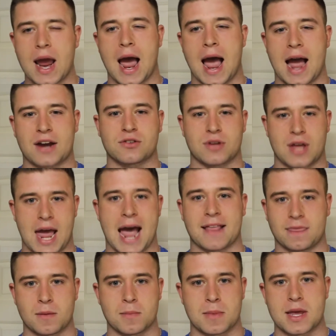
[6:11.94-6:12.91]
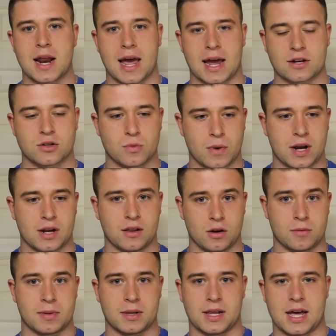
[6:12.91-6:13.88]
Actually at the meet, I actually weighed a
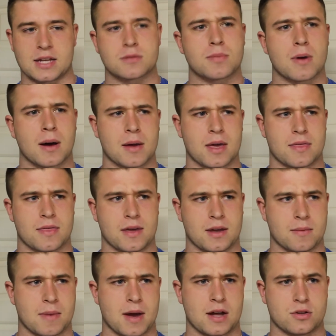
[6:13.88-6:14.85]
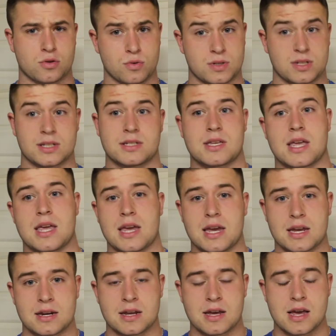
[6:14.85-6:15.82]
little bit less, probably I think about
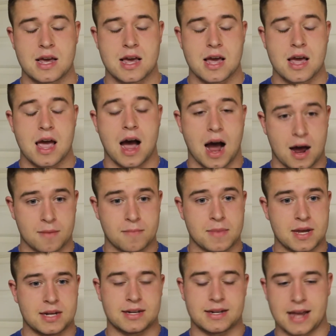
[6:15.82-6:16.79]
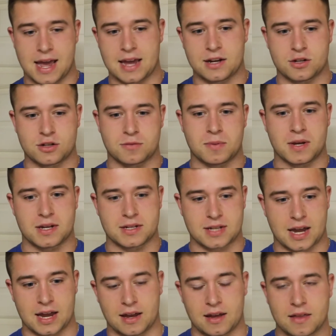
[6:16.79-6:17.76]
216 on meet day, just because
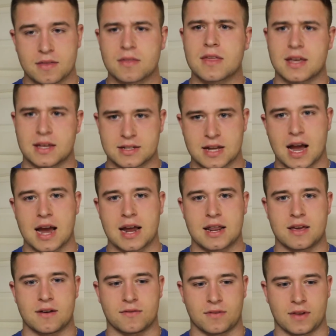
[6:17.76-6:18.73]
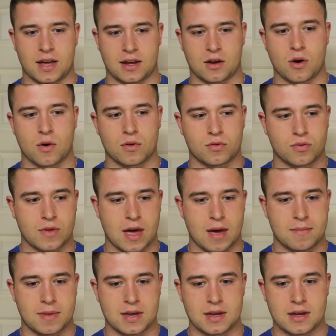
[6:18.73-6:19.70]
the anxiety of like going through
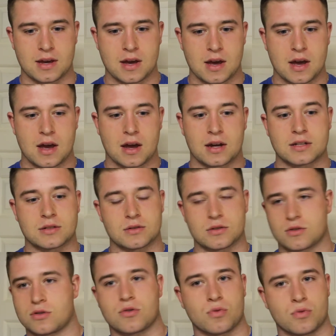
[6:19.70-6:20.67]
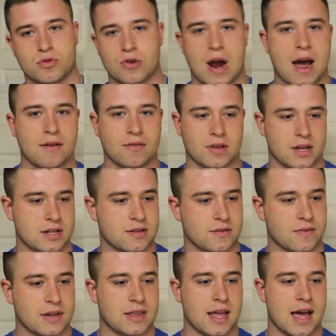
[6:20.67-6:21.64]
that meet, because it's through traveling and
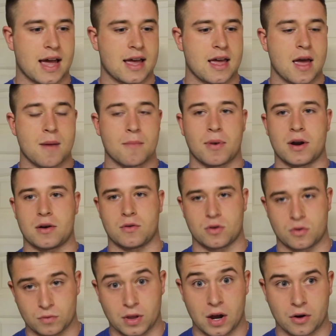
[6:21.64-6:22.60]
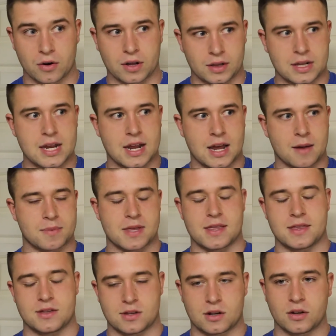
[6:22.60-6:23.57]
stuff like that. But literally leading up
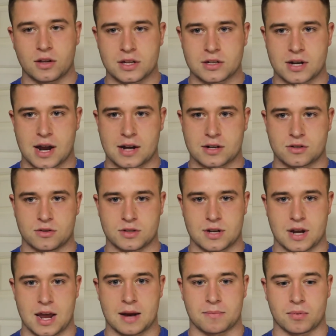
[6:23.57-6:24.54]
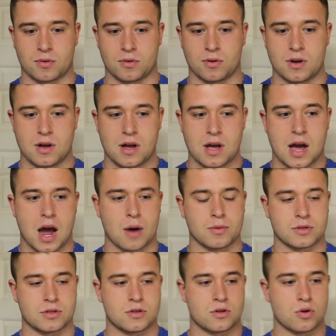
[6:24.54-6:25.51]
to Collegiate Nationals in April, I
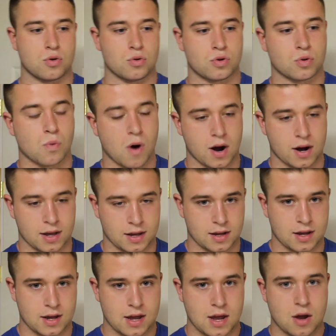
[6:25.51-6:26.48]
was 220.